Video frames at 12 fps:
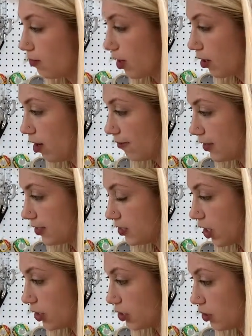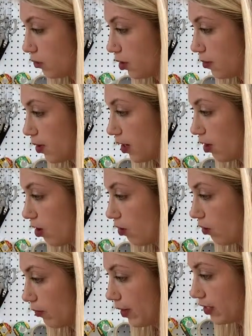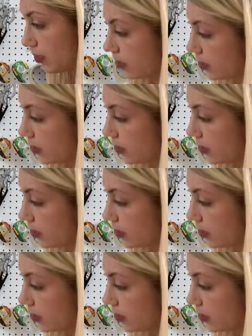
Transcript: mark off this dart. So I want to mark all the way